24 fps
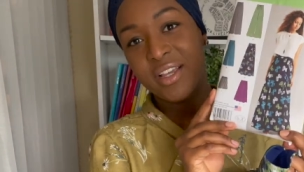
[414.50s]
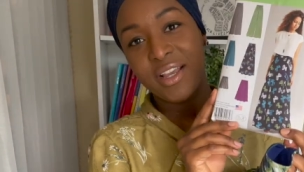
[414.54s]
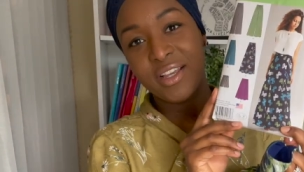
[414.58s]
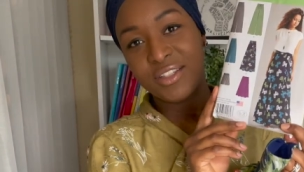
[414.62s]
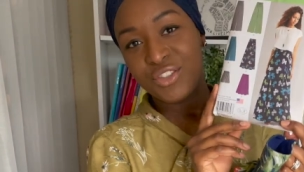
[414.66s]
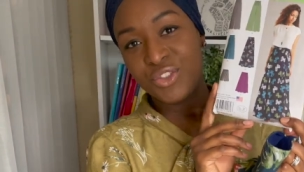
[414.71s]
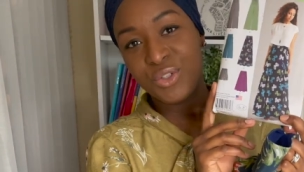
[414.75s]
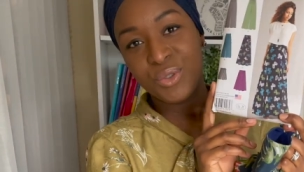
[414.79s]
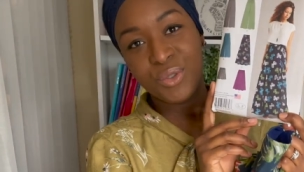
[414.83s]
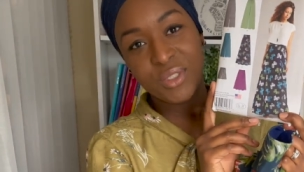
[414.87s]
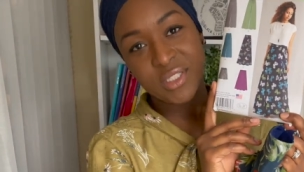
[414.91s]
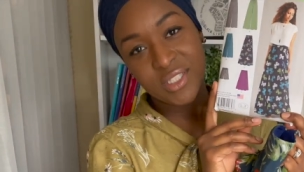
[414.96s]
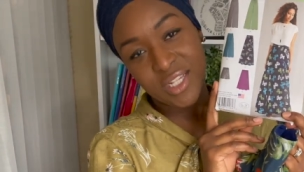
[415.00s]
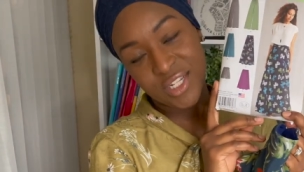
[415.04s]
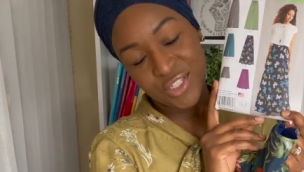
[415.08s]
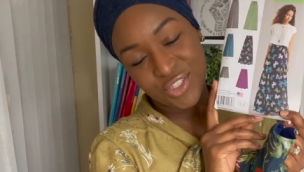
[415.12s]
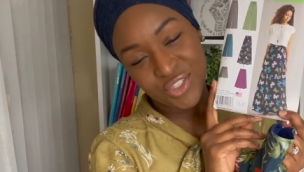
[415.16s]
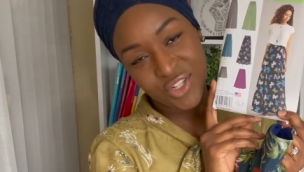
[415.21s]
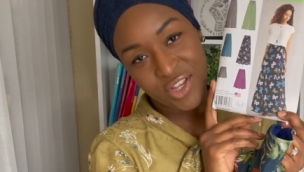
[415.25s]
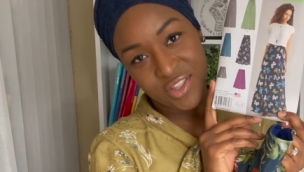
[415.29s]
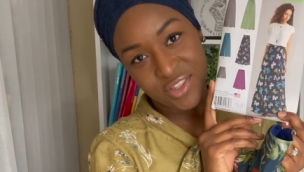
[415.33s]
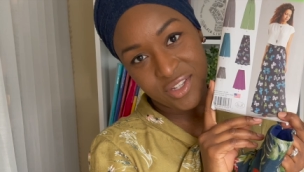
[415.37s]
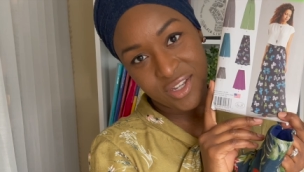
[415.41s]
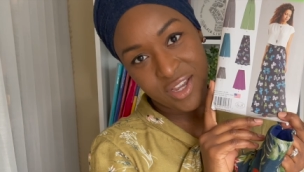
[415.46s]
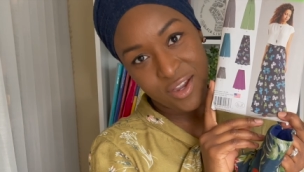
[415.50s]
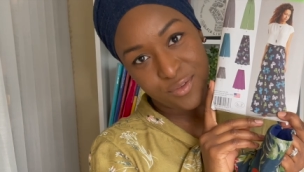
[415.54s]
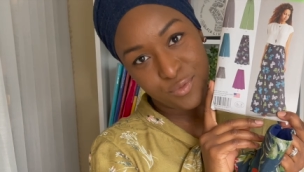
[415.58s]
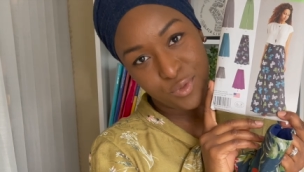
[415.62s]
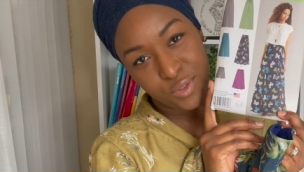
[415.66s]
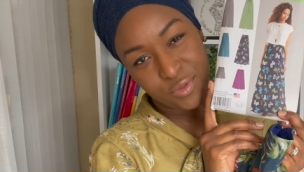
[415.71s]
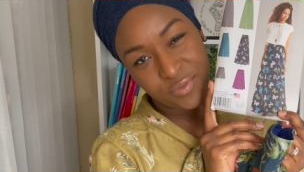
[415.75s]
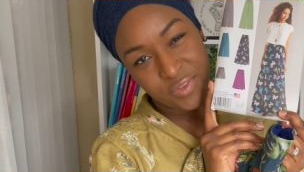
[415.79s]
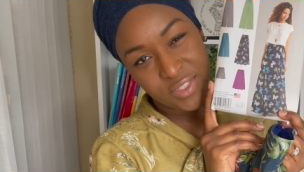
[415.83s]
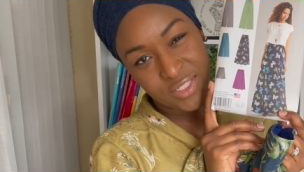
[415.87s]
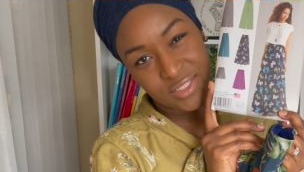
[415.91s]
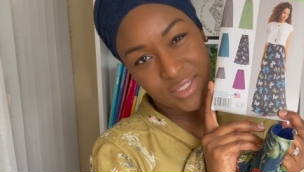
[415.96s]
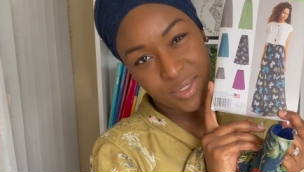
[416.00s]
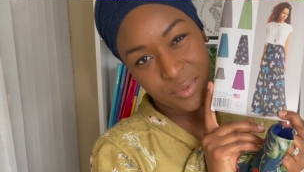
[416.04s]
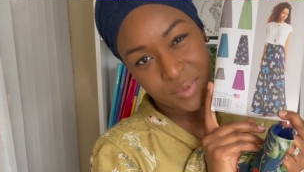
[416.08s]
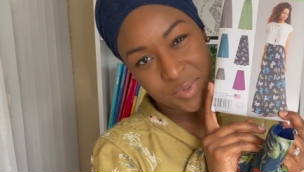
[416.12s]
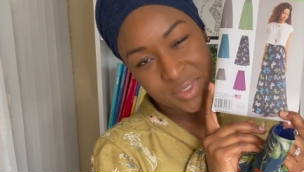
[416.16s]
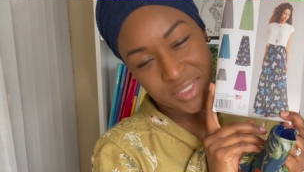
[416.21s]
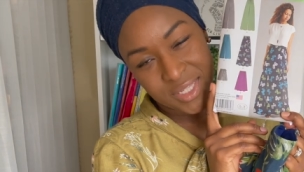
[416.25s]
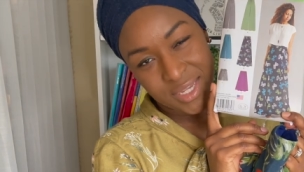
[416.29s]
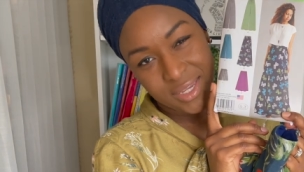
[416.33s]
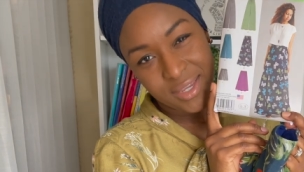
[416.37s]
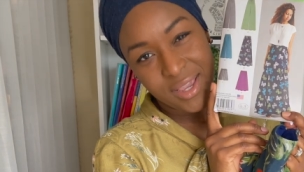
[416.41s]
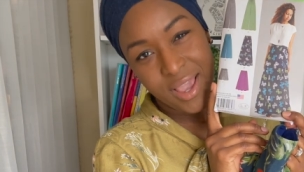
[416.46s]
as soon as I saw the cover of this, I
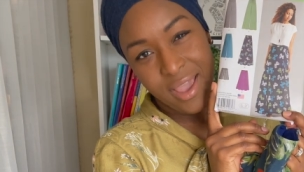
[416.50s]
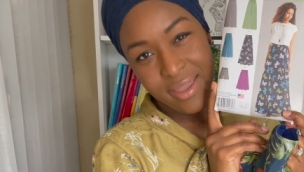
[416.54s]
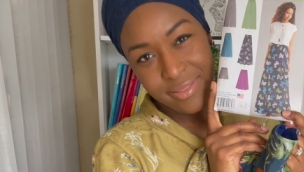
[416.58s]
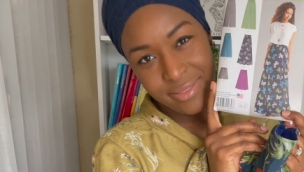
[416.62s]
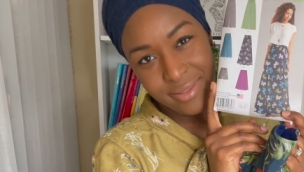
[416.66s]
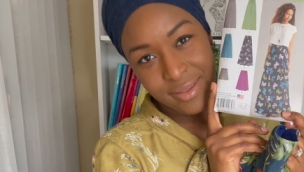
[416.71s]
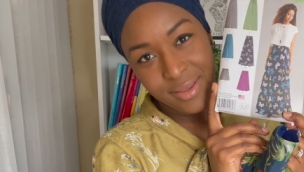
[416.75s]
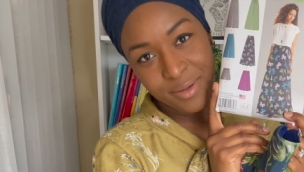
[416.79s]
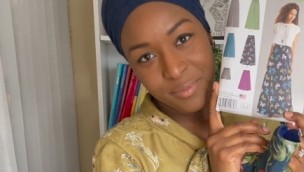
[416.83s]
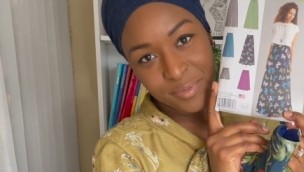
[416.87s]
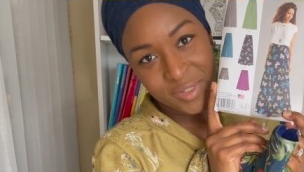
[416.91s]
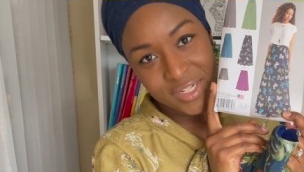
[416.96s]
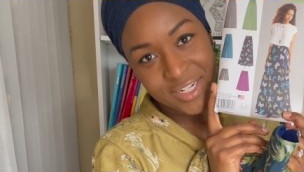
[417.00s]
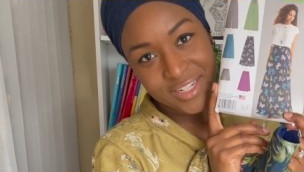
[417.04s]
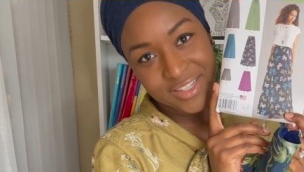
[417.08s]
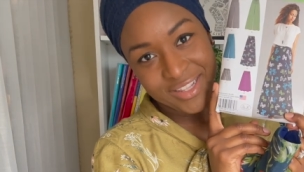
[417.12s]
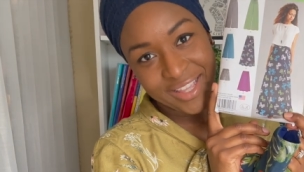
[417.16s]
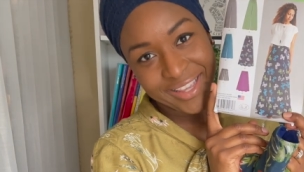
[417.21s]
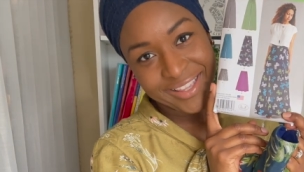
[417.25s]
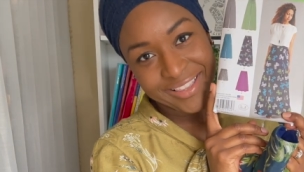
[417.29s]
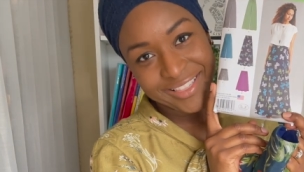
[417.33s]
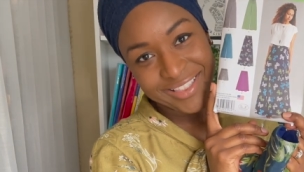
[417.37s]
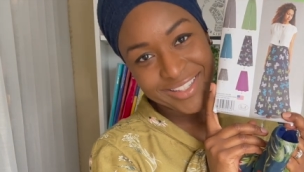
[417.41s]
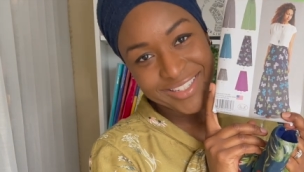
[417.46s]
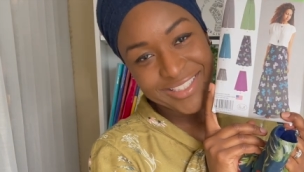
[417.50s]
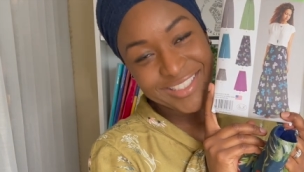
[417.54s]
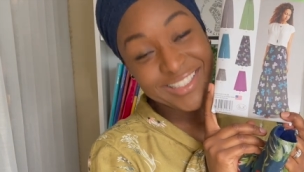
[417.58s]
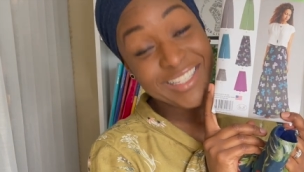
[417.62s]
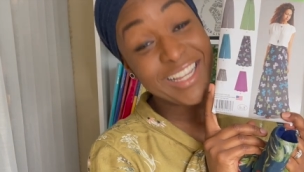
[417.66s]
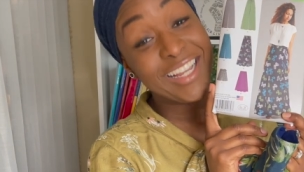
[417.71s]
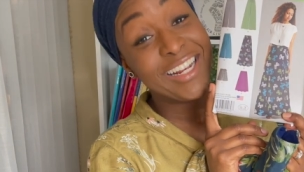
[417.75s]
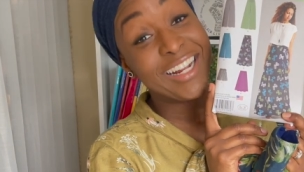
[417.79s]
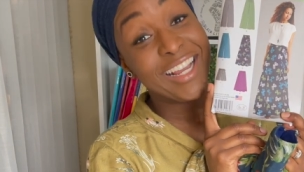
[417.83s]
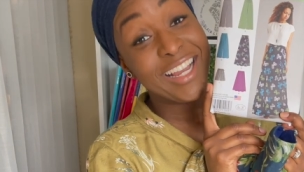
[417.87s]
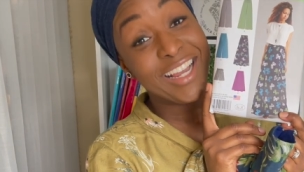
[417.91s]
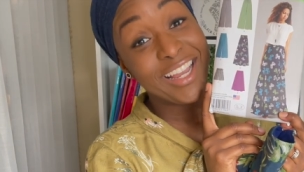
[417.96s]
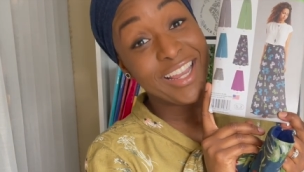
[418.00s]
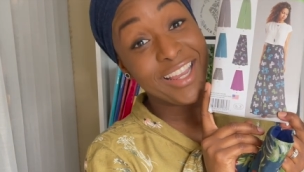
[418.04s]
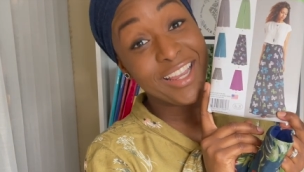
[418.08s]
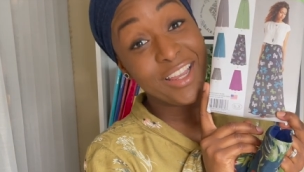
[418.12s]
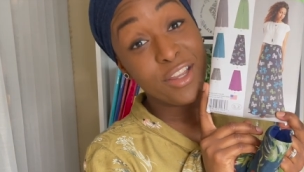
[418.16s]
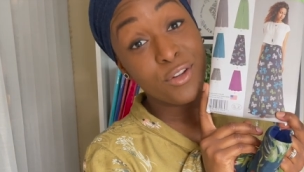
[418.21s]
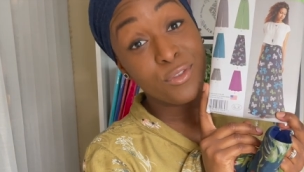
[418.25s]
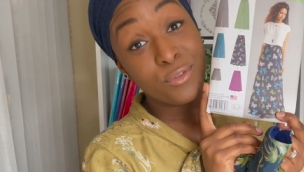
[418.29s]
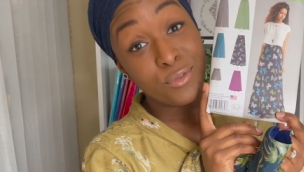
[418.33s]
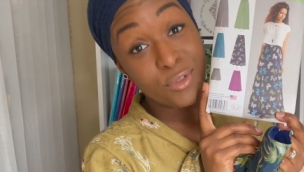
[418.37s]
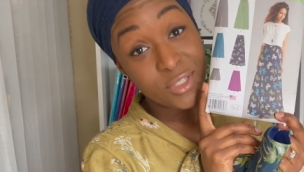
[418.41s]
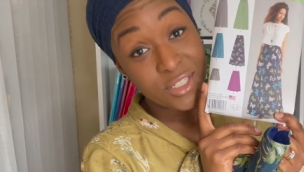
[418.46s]
was like, I think I'm going to like this. And I
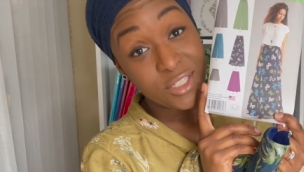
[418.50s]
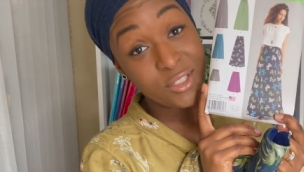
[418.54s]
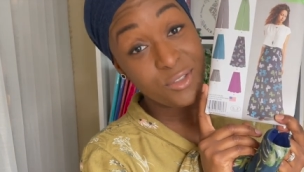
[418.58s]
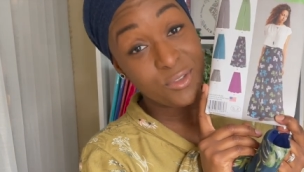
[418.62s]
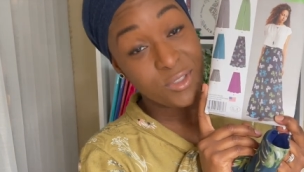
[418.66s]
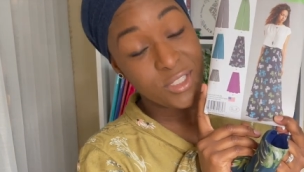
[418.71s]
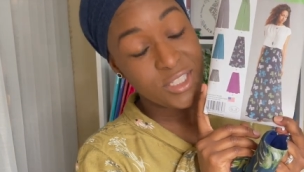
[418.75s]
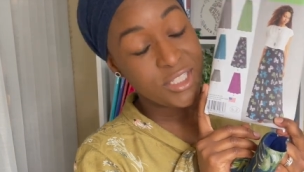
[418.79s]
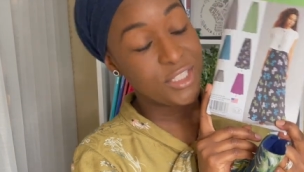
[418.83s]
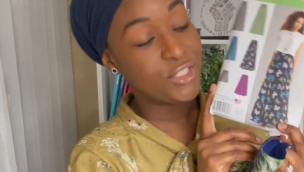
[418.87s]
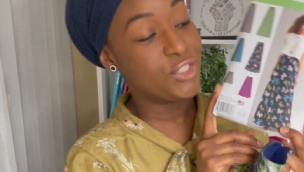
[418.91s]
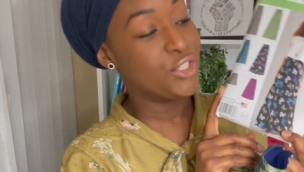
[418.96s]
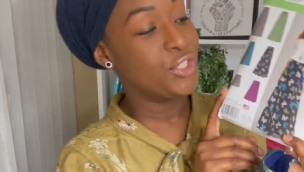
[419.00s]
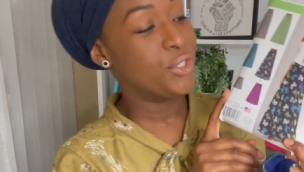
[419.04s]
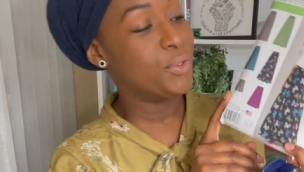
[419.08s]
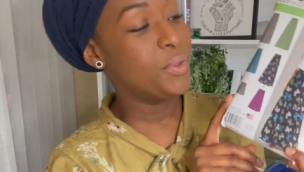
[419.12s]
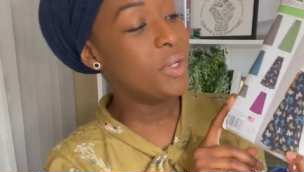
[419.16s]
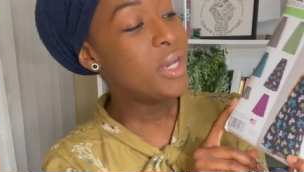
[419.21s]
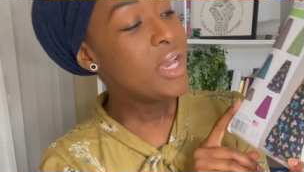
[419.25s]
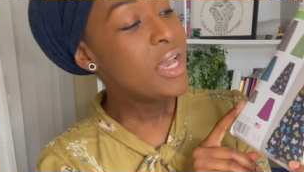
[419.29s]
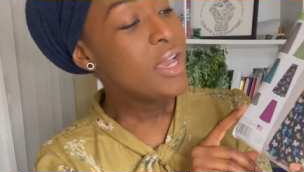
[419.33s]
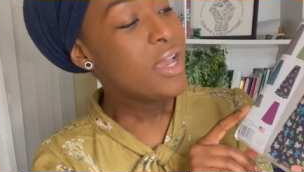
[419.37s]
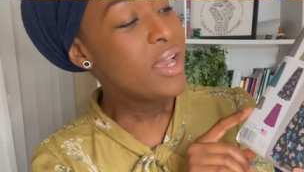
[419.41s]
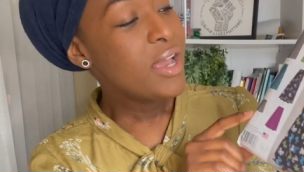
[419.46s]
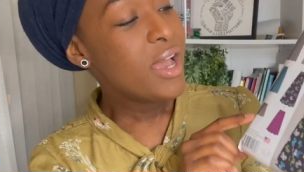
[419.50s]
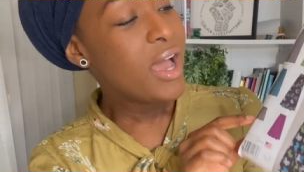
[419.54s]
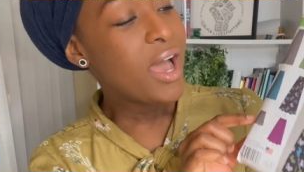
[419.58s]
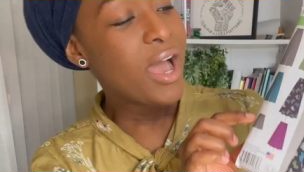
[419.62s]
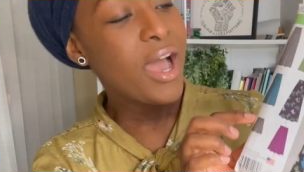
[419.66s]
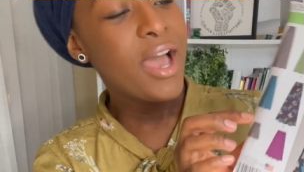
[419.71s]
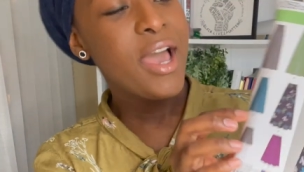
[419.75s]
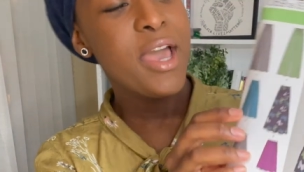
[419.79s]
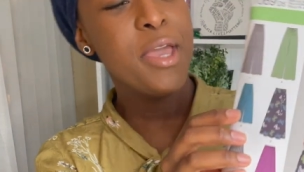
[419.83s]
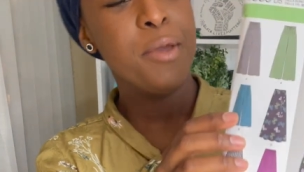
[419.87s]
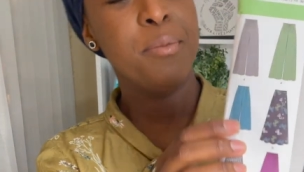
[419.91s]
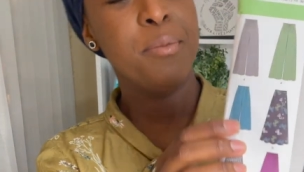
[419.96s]
really, really do. I